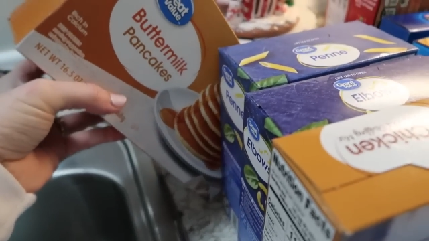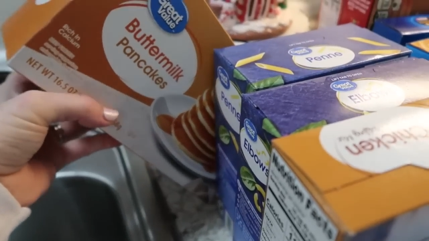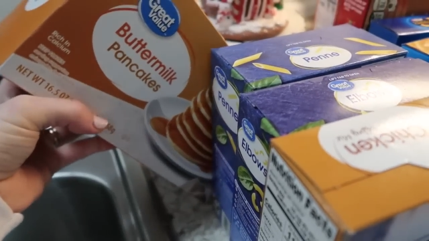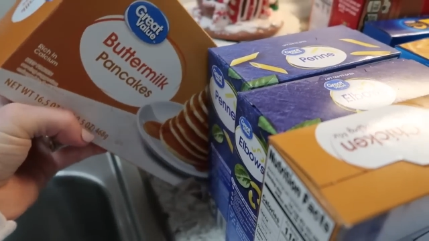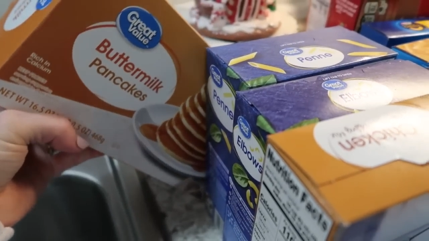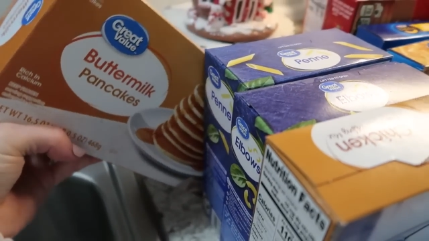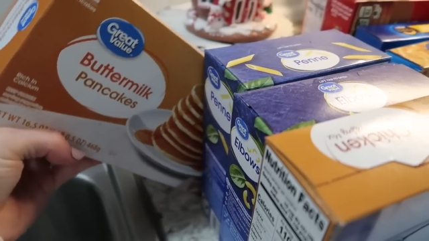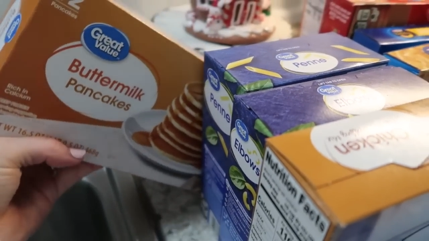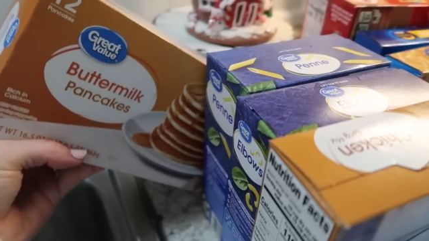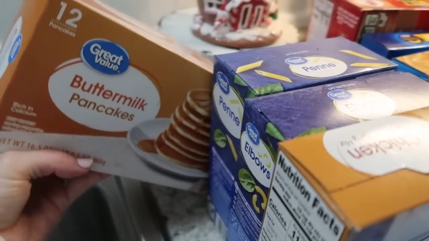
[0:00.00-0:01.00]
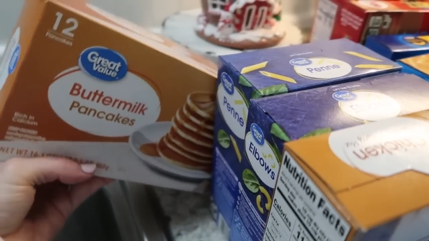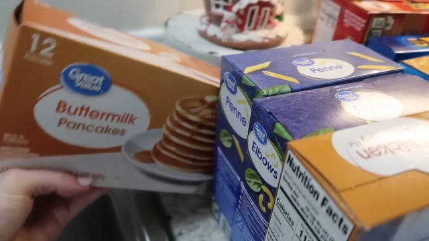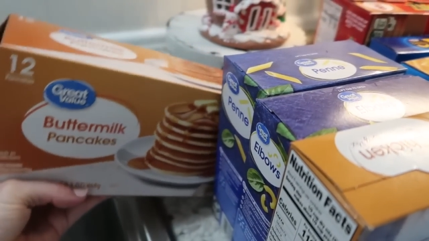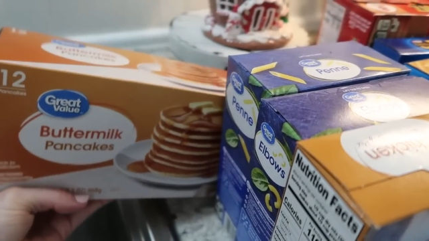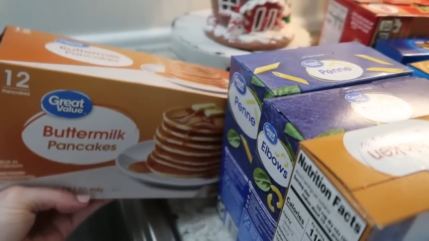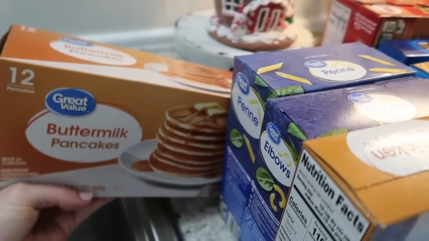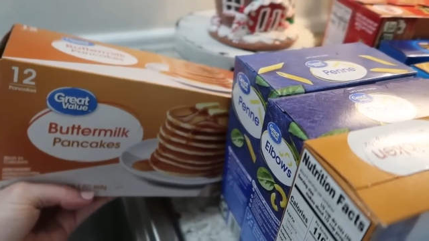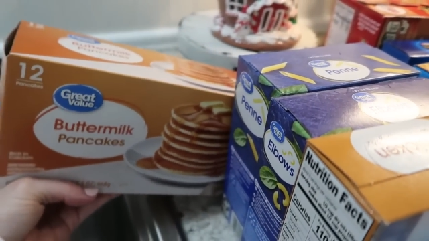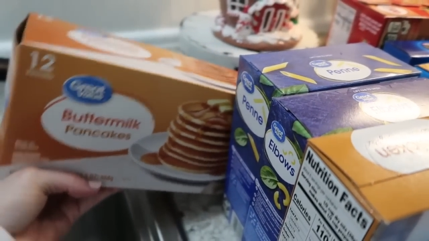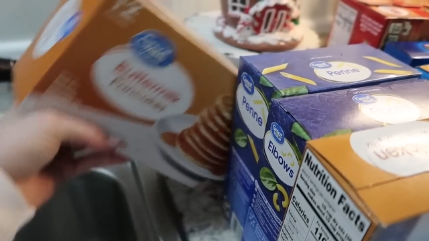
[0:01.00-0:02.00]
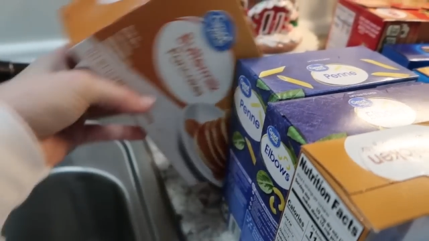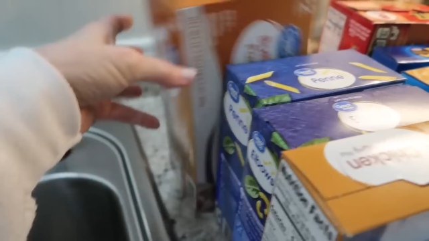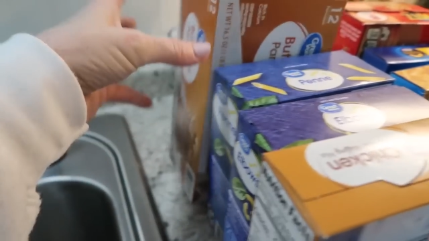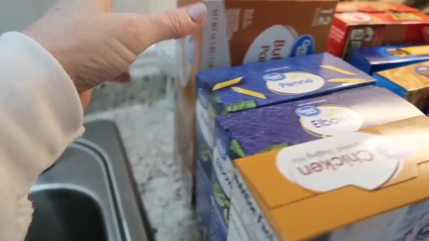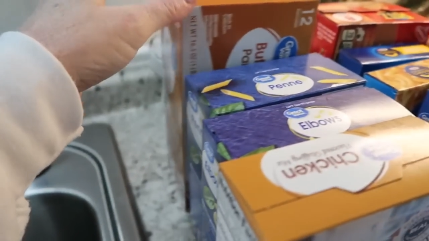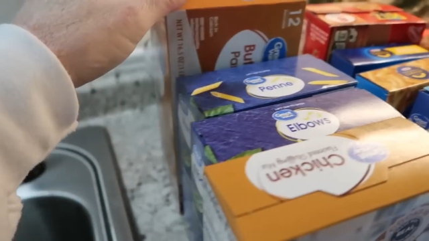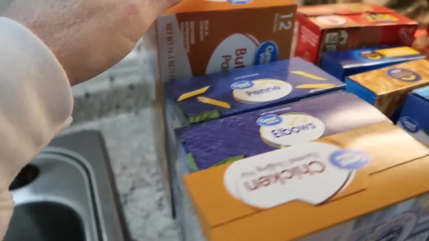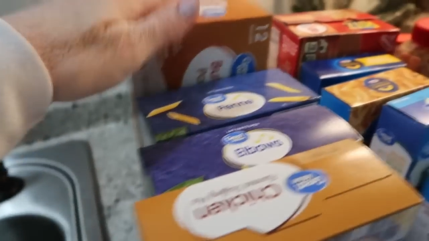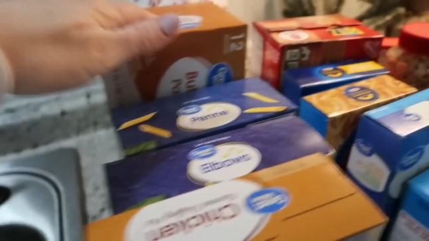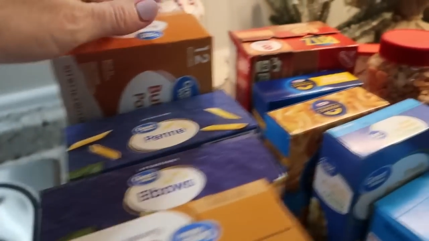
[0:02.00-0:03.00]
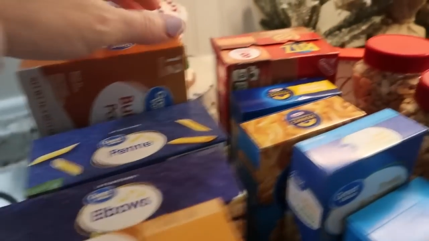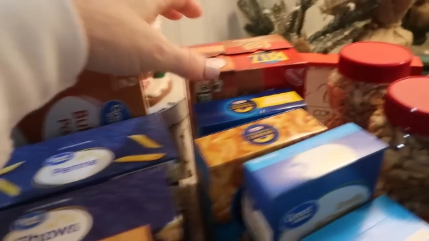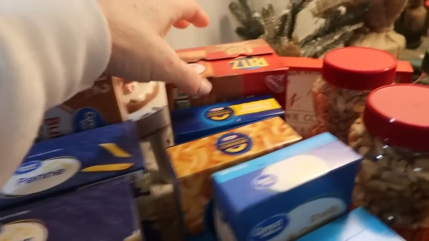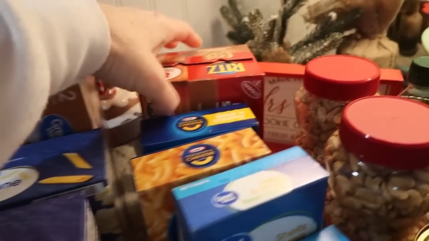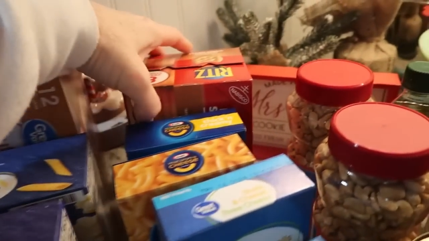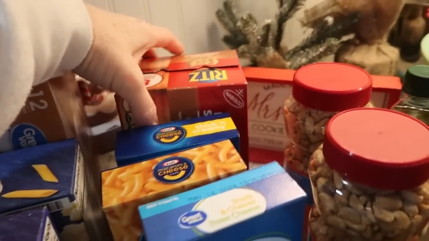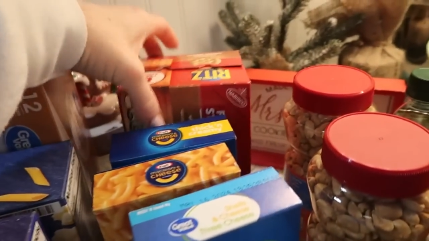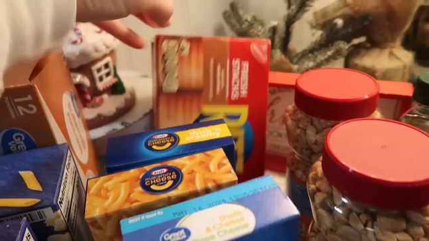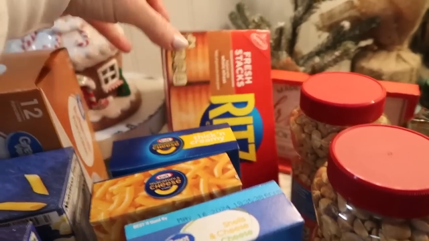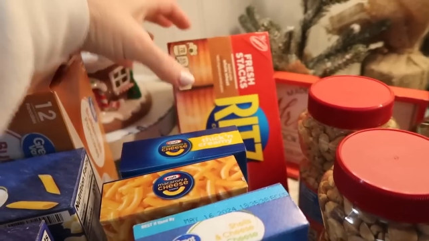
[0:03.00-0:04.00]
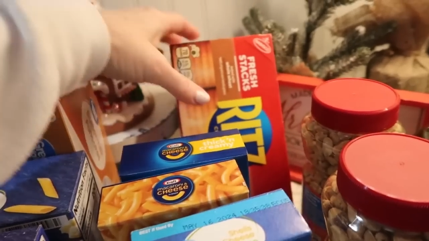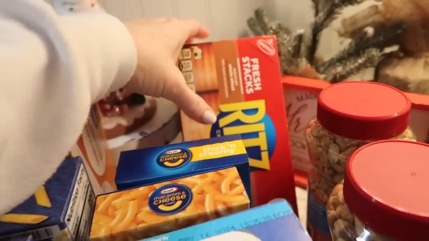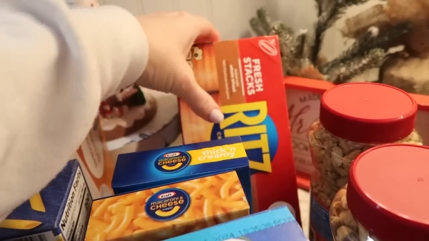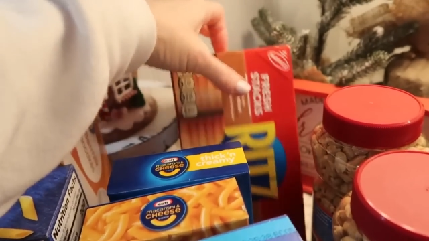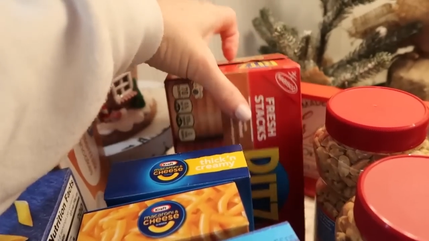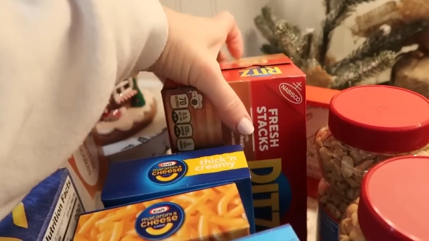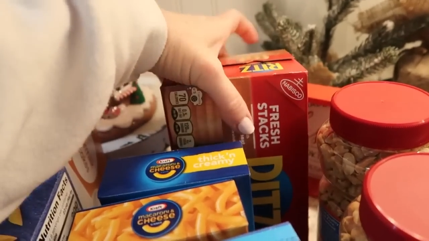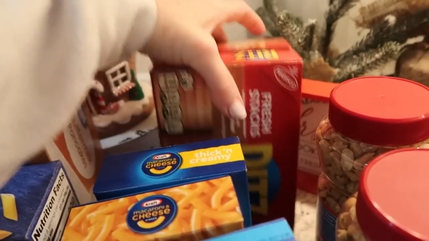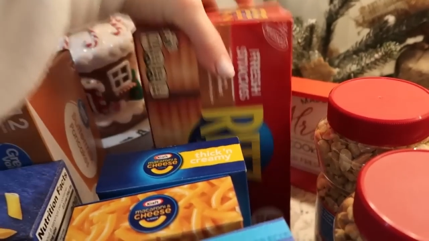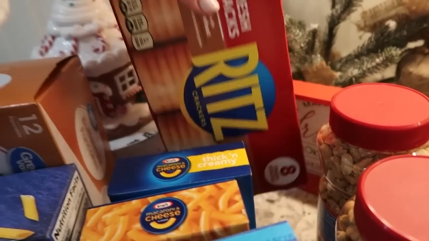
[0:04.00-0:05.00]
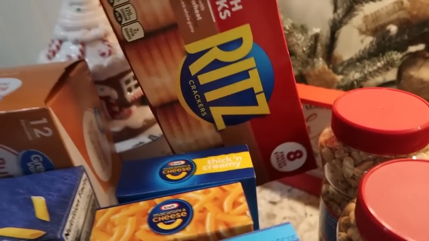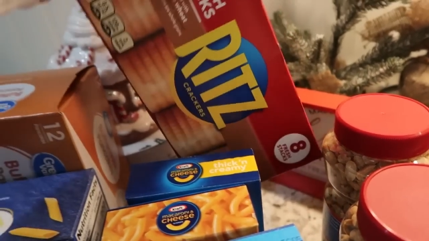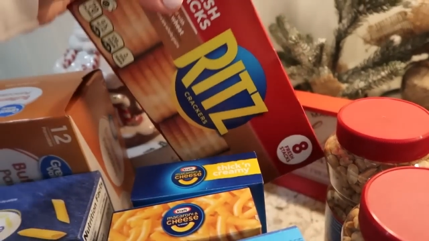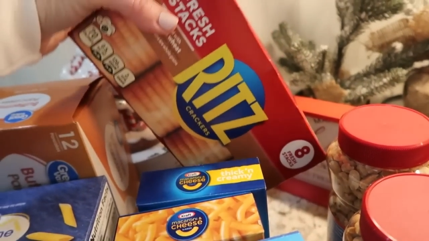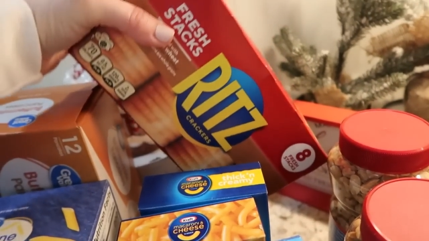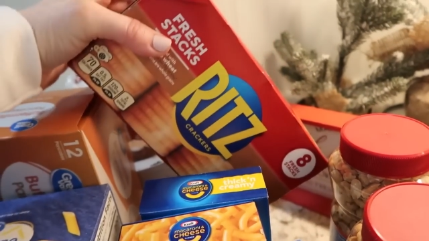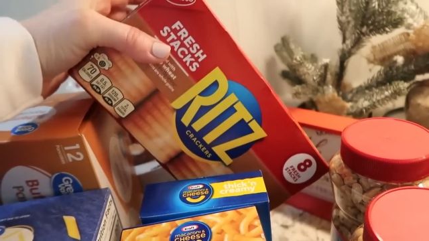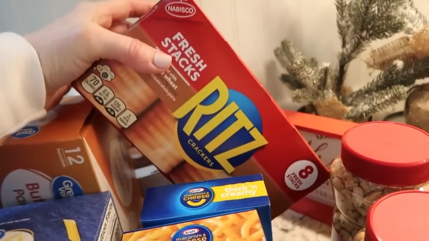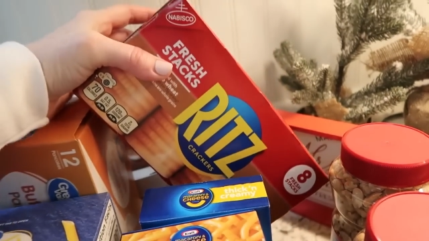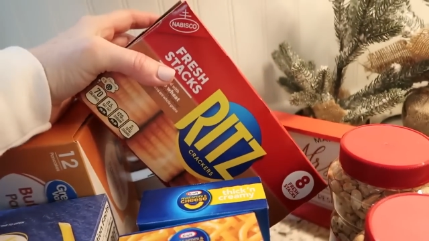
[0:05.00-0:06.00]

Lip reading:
No face is visible, so there are no lips to read.